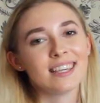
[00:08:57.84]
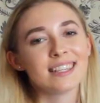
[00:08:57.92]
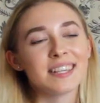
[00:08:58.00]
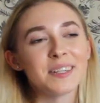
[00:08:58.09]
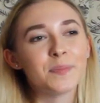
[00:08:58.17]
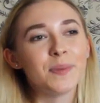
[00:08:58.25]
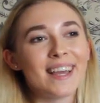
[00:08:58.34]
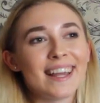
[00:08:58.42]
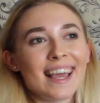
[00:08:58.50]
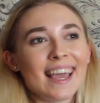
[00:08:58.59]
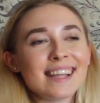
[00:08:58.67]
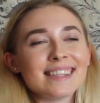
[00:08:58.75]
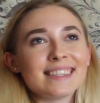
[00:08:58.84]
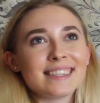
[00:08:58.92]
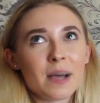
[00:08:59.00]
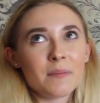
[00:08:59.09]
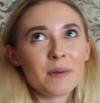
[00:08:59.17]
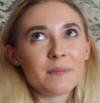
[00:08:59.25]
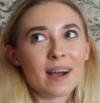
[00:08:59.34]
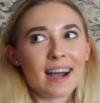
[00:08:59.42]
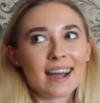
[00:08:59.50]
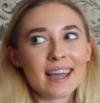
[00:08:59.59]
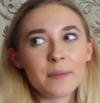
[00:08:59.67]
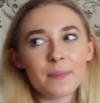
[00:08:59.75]
This has been in some of
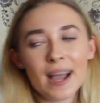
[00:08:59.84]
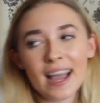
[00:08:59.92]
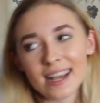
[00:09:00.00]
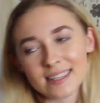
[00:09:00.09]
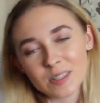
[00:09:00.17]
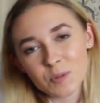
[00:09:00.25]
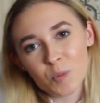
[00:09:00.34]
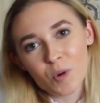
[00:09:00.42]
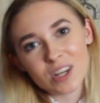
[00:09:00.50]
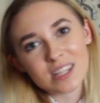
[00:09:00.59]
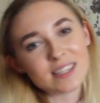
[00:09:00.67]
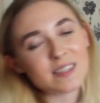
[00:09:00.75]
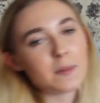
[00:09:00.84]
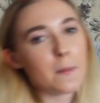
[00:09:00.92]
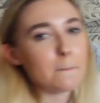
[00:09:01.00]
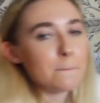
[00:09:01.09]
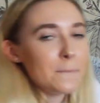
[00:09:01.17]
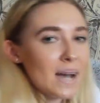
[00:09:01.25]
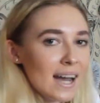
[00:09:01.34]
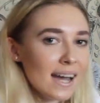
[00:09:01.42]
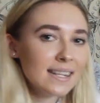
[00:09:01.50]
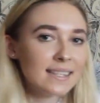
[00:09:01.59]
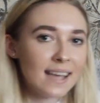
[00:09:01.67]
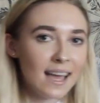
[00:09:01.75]
my past ones,
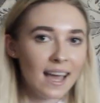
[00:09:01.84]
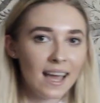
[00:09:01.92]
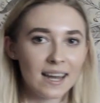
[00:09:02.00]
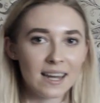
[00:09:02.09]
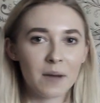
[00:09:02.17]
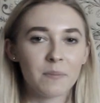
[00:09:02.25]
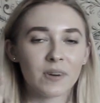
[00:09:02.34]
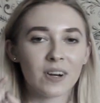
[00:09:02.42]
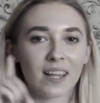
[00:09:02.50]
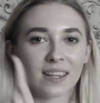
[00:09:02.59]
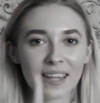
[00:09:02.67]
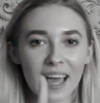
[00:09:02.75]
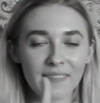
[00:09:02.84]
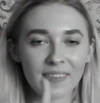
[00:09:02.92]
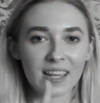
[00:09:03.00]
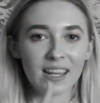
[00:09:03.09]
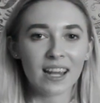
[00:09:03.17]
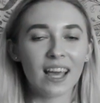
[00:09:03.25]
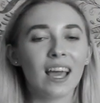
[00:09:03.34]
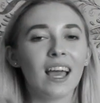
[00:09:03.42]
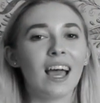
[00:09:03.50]
but number eleven,